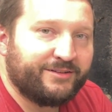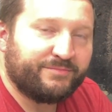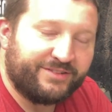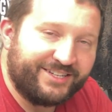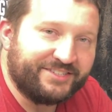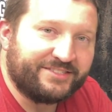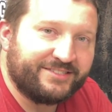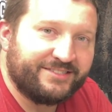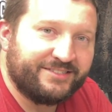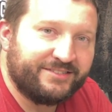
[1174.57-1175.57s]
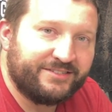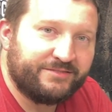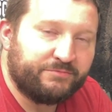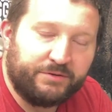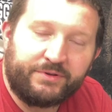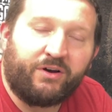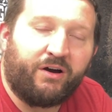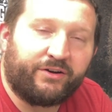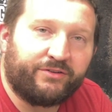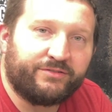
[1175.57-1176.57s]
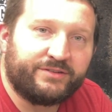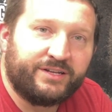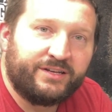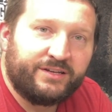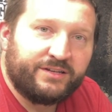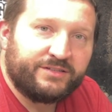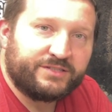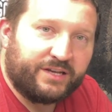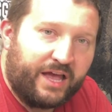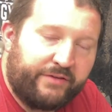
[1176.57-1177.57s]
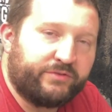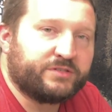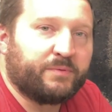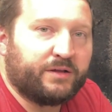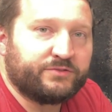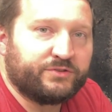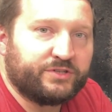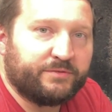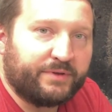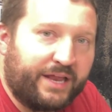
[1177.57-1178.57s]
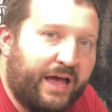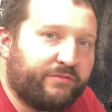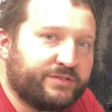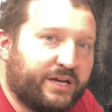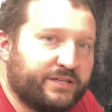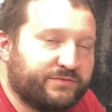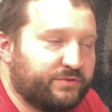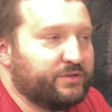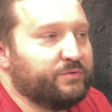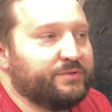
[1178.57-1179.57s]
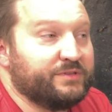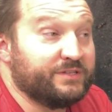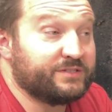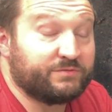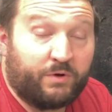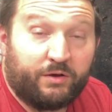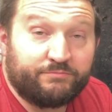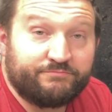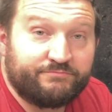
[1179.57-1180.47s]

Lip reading: please, we'd be honored to have your sponsorship and advertise for you in this realm.